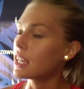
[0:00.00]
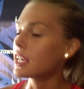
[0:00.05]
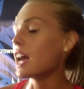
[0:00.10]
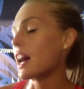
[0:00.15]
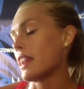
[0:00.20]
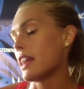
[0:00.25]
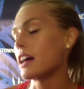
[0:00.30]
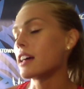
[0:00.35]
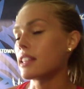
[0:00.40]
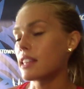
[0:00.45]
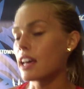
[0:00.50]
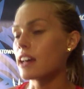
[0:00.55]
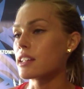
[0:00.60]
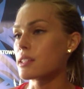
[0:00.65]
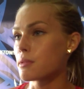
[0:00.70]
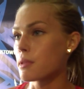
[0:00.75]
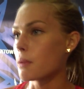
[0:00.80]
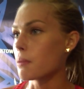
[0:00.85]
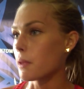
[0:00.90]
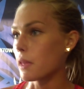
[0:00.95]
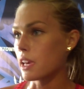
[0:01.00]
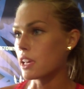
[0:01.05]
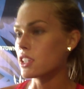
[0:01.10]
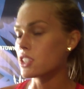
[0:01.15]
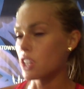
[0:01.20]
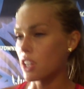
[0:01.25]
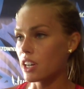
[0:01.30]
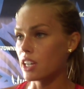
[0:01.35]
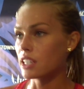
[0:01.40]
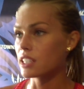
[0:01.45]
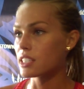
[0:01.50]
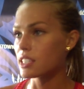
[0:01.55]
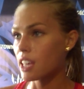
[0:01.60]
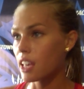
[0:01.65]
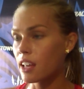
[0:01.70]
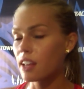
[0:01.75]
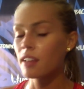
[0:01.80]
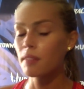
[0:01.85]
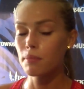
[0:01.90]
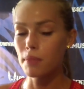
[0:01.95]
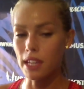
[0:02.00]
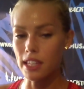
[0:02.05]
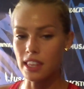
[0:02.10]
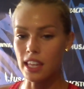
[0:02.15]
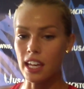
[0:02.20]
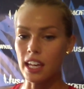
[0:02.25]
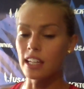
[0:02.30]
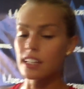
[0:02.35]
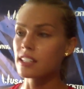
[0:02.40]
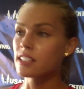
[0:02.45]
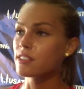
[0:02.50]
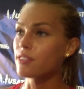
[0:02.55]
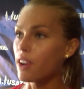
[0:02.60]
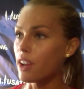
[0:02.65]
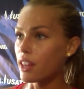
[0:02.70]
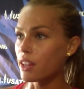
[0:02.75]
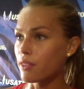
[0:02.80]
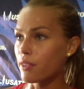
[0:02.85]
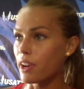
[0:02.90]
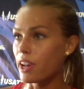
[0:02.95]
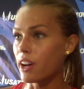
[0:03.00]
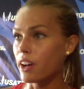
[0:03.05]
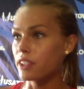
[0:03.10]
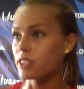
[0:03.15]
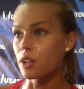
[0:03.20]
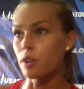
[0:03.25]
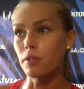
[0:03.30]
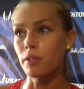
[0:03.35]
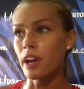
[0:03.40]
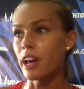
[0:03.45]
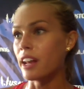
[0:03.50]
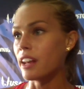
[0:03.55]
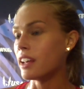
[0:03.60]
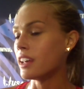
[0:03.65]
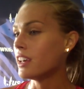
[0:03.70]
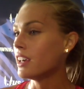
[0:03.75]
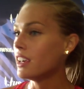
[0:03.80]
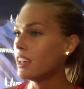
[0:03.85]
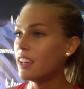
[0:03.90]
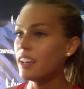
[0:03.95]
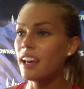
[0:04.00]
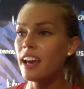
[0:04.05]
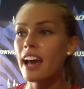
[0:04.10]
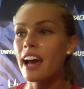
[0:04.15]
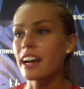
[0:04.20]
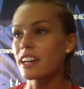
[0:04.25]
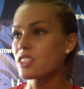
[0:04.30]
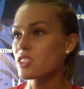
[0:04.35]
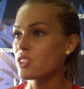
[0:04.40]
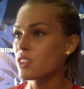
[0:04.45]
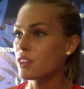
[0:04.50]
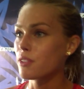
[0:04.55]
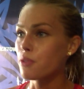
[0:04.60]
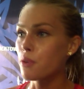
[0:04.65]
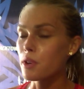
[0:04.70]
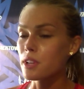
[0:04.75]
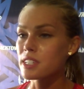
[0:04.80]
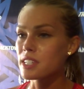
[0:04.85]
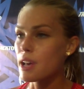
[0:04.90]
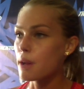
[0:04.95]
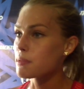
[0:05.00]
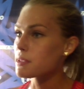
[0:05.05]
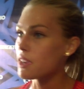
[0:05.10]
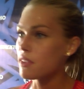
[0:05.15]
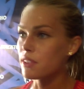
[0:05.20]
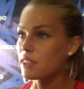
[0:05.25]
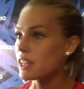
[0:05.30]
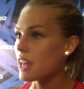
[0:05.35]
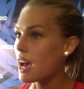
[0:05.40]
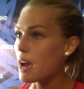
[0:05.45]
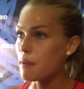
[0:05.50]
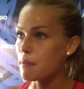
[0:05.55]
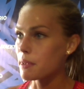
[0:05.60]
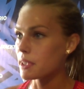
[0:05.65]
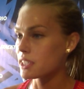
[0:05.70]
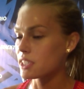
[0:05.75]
Yeah, that, that's the plan. Jerry's big thing is running the rail, don't run extra four steps every lap.